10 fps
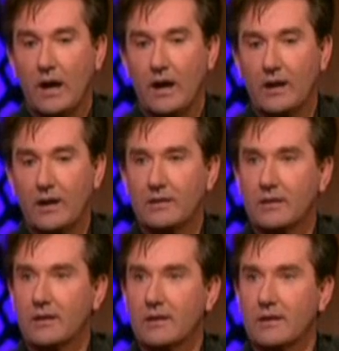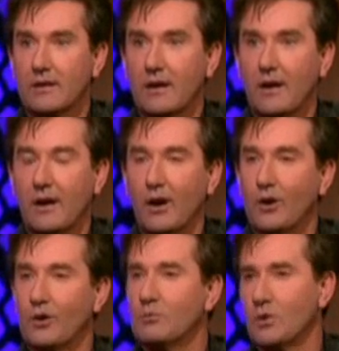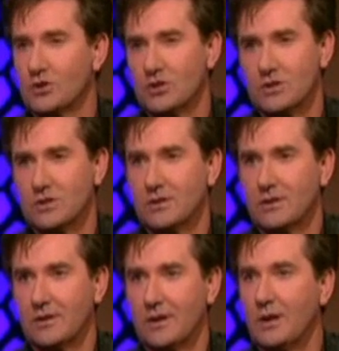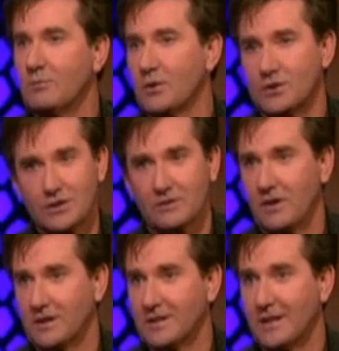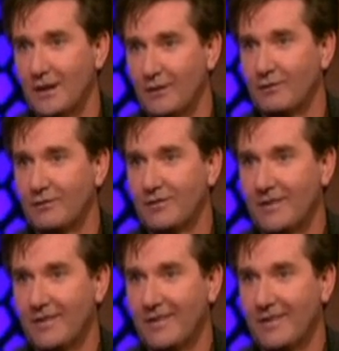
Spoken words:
and I think how much he must have had to live,